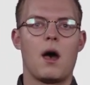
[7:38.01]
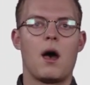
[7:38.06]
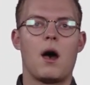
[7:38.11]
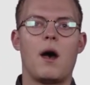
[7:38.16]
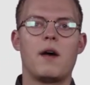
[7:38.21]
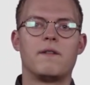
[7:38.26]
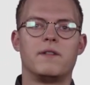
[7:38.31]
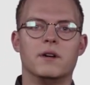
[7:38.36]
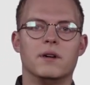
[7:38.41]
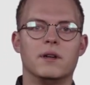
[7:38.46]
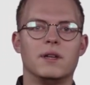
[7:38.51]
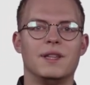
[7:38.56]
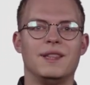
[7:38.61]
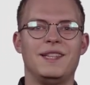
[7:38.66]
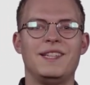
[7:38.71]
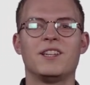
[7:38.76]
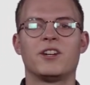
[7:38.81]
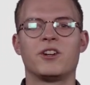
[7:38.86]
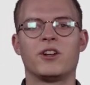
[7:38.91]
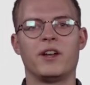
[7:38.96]
However,
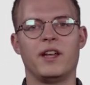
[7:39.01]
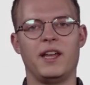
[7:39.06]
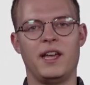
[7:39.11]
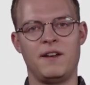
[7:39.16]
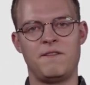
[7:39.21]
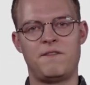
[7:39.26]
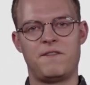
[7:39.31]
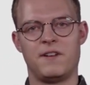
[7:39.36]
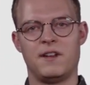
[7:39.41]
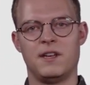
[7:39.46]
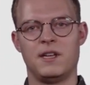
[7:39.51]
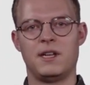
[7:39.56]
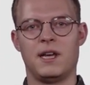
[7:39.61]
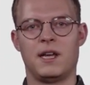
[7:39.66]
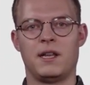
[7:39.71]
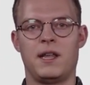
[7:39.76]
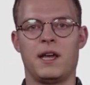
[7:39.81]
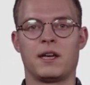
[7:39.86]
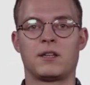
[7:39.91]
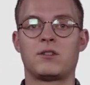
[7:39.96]
these are not infinite
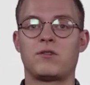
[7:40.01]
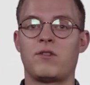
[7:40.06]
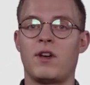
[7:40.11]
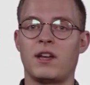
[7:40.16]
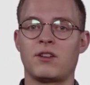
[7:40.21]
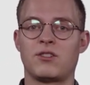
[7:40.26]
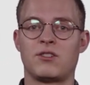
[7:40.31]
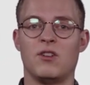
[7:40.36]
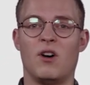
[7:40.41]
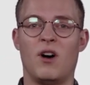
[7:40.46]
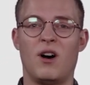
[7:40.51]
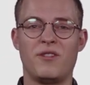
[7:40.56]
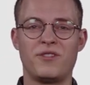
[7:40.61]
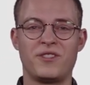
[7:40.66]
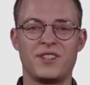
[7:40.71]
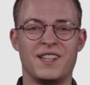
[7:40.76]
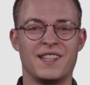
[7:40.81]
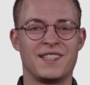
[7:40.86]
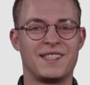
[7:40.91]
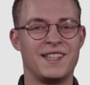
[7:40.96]
and their extraction
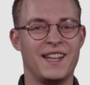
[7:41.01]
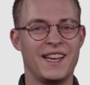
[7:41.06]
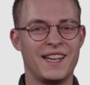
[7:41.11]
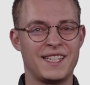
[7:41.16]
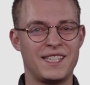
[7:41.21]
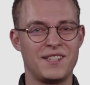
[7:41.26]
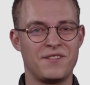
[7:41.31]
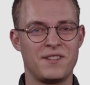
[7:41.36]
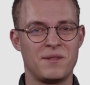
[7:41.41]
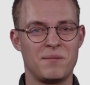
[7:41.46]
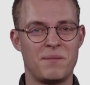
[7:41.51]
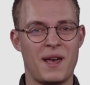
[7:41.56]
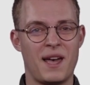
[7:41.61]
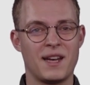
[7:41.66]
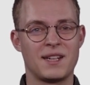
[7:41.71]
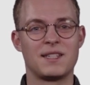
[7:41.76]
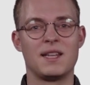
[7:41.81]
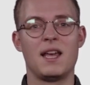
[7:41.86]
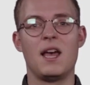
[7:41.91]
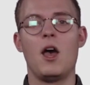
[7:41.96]
often has negative
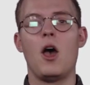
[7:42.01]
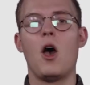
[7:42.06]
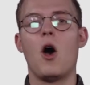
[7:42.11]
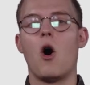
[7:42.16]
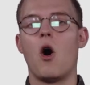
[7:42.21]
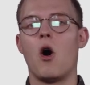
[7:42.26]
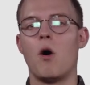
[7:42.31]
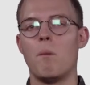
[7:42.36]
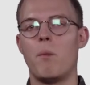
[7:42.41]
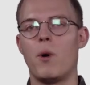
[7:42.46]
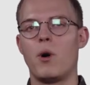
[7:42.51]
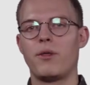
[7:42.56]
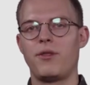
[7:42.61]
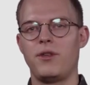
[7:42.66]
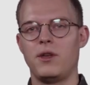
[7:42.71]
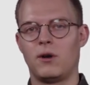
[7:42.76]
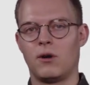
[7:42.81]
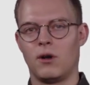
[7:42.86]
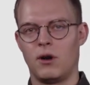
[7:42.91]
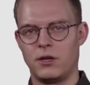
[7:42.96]
impacts on both
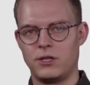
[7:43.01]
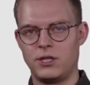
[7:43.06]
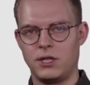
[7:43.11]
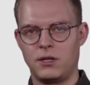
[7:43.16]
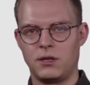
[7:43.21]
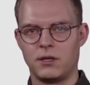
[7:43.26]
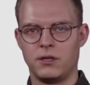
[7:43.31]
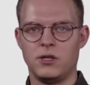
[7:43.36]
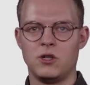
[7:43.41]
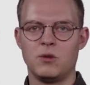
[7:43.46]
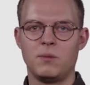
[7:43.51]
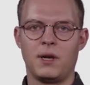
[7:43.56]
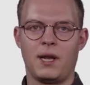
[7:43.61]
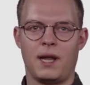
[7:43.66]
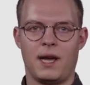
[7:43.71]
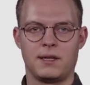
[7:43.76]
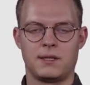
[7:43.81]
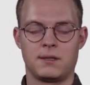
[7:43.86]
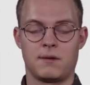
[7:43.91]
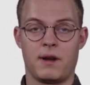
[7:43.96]
the ecological and human
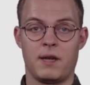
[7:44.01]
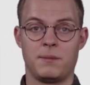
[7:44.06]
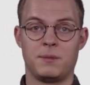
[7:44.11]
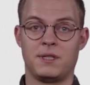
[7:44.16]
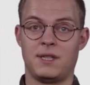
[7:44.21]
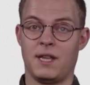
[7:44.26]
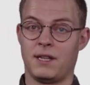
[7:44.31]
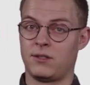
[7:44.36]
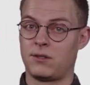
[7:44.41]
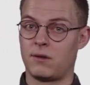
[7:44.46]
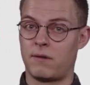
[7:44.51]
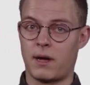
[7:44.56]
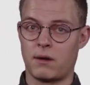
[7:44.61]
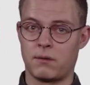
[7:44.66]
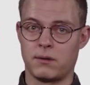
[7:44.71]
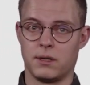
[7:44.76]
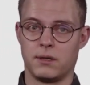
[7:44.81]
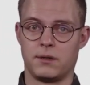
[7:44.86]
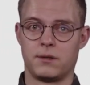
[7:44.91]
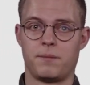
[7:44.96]
landscapes that
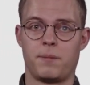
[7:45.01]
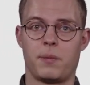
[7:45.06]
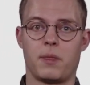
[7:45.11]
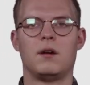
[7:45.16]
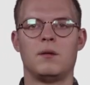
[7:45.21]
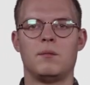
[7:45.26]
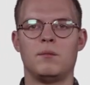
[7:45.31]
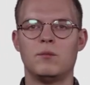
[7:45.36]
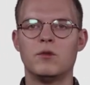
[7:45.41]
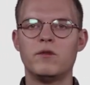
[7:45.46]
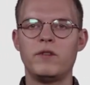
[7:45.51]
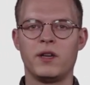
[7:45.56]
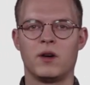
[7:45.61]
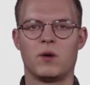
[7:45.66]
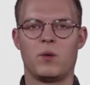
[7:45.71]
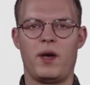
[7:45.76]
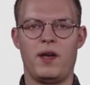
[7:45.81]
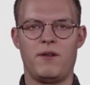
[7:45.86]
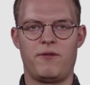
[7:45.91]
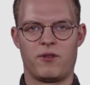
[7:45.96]
surround it. Moving
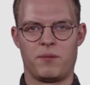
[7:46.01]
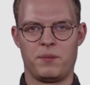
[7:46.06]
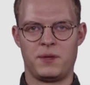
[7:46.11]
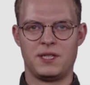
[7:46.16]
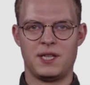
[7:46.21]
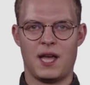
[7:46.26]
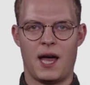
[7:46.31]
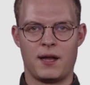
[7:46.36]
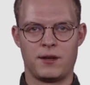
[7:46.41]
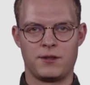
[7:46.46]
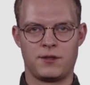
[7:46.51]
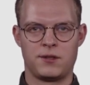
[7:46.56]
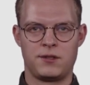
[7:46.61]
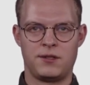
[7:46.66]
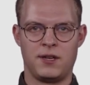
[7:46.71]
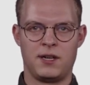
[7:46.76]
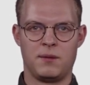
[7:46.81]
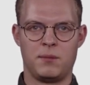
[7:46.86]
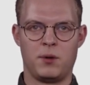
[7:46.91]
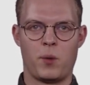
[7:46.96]
away from this
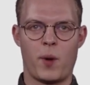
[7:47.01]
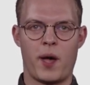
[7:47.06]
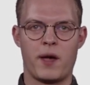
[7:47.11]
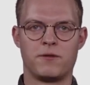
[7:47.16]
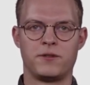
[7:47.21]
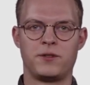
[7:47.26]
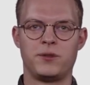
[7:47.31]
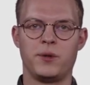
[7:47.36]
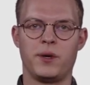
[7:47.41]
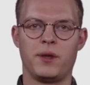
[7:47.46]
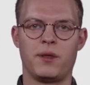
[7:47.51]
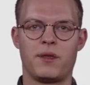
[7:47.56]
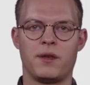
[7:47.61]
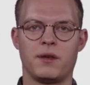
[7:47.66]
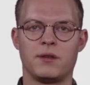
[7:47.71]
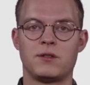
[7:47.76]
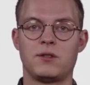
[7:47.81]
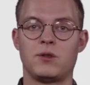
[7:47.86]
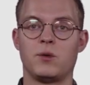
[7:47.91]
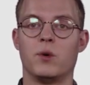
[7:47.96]
unsustainable way of doing
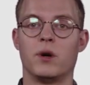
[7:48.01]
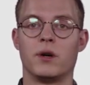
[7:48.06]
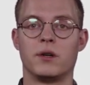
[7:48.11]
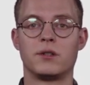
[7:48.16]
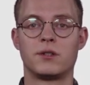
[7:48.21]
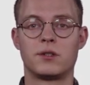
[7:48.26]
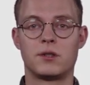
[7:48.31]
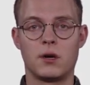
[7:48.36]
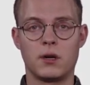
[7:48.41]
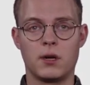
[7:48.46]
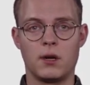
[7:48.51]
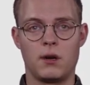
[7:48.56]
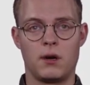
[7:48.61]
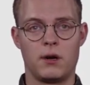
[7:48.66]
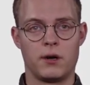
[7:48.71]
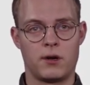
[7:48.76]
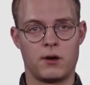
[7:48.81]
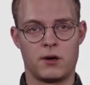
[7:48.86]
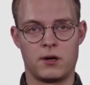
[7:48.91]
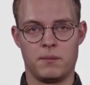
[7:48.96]
things to a
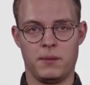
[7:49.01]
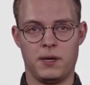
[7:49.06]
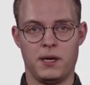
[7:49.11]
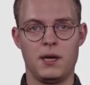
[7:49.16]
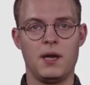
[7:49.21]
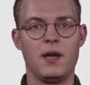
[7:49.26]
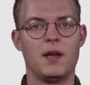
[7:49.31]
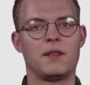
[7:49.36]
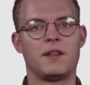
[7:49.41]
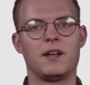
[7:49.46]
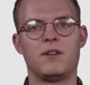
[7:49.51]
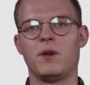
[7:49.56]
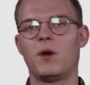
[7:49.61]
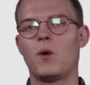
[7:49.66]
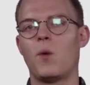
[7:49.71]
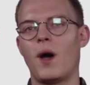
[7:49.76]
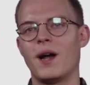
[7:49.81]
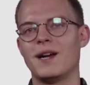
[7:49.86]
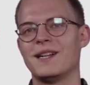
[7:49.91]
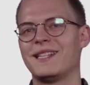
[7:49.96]
circular economy that
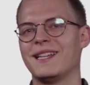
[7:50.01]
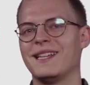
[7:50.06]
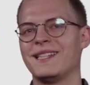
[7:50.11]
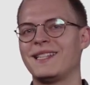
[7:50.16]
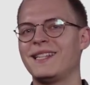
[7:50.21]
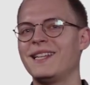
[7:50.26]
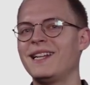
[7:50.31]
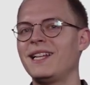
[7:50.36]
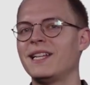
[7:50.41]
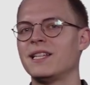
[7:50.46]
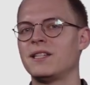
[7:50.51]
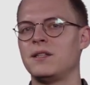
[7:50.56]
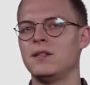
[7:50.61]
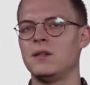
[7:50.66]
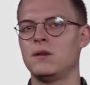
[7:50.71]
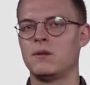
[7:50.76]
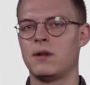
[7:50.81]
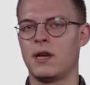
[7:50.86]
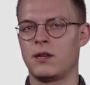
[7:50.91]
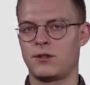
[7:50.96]
requires as little as
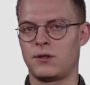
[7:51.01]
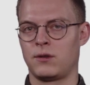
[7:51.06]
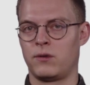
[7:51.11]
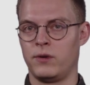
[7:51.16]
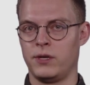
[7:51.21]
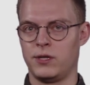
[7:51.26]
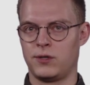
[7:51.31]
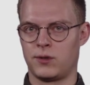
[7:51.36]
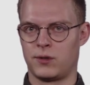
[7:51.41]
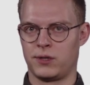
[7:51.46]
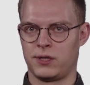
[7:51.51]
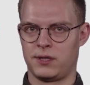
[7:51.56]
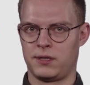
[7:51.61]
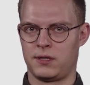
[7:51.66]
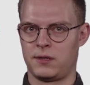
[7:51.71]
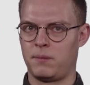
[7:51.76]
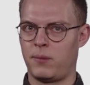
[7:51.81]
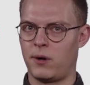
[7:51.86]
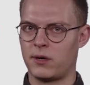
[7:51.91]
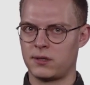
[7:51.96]
new natural resources
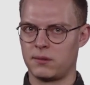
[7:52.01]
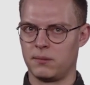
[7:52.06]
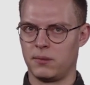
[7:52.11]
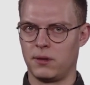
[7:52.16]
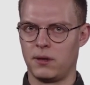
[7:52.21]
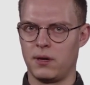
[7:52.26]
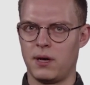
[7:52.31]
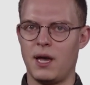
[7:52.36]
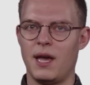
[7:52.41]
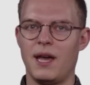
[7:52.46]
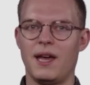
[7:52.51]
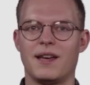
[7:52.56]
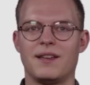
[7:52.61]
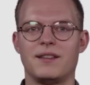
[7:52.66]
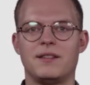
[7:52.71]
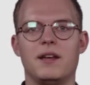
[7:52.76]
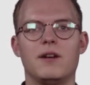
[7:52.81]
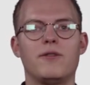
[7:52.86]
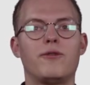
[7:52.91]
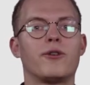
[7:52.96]
as possible
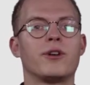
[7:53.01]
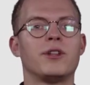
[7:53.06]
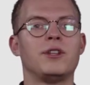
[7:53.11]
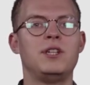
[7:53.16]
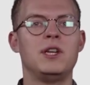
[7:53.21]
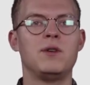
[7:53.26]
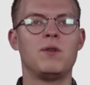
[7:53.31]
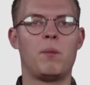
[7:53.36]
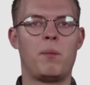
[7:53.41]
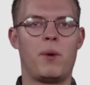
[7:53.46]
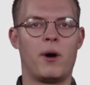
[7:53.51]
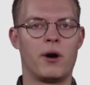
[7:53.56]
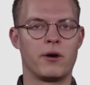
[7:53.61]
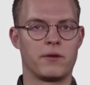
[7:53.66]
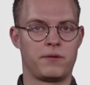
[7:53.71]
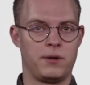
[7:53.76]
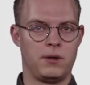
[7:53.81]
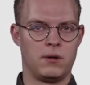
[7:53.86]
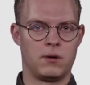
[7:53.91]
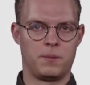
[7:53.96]
is therefore an integral part
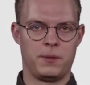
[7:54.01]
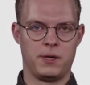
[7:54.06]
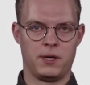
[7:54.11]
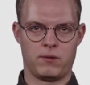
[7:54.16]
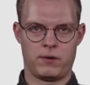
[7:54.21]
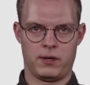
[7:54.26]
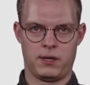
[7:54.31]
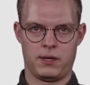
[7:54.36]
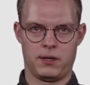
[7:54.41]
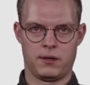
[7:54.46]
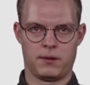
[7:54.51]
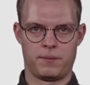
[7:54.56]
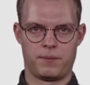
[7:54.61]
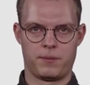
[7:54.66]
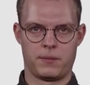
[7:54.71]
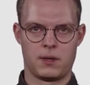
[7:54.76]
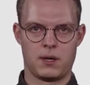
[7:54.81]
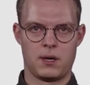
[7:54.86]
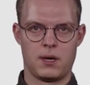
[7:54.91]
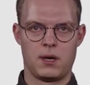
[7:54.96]
of the European Green Deal.
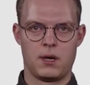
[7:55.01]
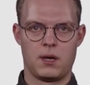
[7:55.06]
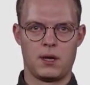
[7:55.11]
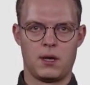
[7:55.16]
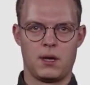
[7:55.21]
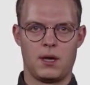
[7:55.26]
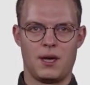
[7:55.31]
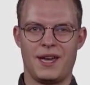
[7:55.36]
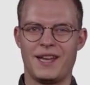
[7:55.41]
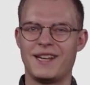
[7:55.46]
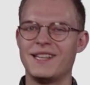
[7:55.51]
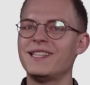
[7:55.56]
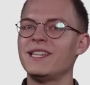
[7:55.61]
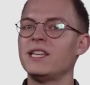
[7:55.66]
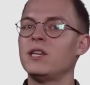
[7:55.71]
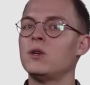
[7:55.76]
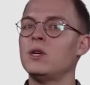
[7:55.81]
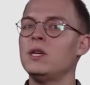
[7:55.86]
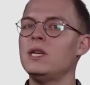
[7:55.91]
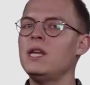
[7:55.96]
It is a
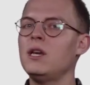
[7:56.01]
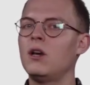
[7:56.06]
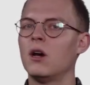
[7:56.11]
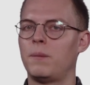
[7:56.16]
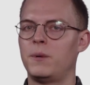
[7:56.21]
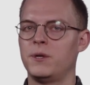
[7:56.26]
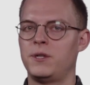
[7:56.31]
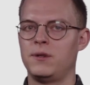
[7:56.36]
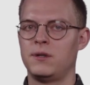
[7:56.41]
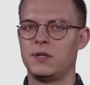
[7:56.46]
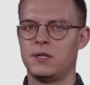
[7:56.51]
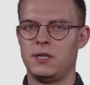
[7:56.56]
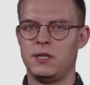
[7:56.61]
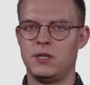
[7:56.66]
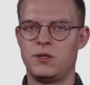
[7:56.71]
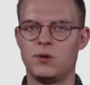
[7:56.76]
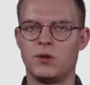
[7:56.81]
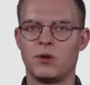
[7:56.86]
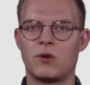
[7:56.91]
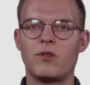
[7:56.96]
unique opportunity
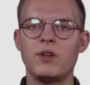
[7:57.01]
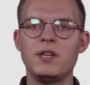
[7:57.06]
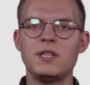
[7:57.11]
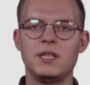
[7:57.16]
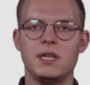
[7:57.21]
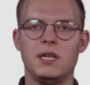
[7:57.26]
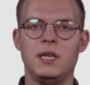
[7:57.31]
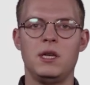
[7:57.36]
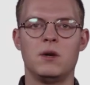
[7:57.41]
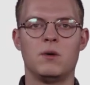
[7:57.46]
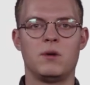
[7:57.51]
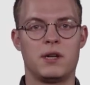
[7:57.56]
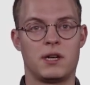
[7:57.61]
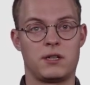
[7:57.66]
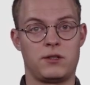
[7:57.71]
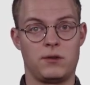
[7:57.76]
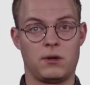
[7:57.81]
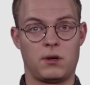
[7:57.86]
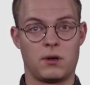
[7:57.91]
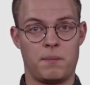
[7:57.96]
to increase EU
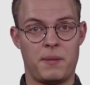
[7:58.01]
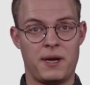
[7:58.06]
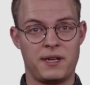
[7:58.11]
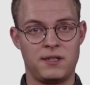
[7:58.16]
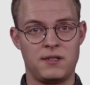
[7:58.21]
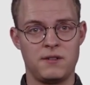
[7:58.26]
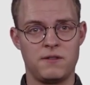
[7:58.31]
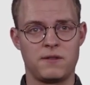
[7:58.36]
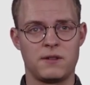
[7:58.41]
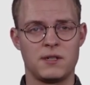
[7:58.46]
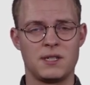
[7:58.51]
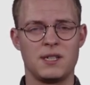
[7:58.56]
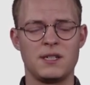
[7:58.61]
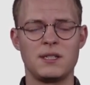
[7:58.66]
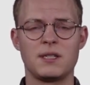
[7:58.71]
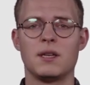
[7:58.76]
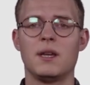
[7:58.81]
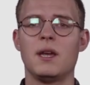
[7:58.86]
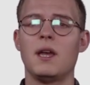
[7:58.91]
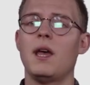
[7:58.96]
industrial
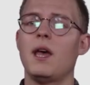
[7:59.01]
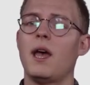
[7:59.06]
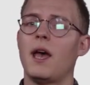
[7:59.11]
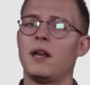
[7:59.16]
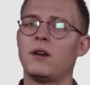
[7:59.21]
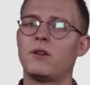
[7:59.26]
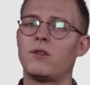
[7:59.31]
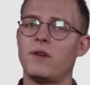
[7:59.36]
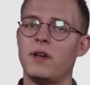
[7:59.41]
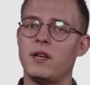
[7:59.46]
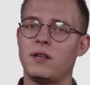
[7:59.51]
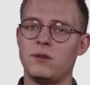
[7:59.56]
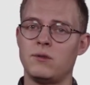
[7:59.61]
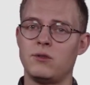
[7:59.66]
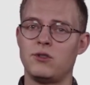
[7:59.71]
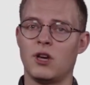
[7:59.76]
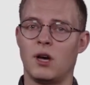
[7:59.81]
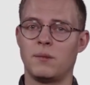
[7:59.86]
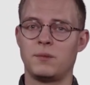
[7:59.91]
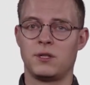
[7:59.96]
competitiveness and create new
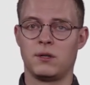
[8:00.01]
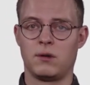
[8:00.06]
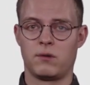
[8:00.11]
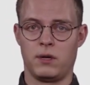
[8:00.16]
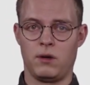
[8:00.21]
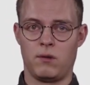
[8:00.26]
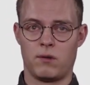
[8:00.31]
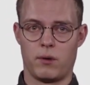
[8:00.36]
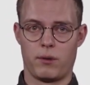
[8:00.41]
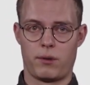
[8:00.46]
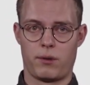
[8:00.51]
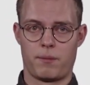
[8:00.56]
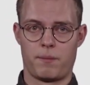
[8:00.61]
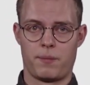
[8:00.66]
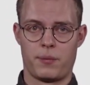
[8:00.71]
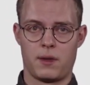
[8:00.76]
jobs and green growth.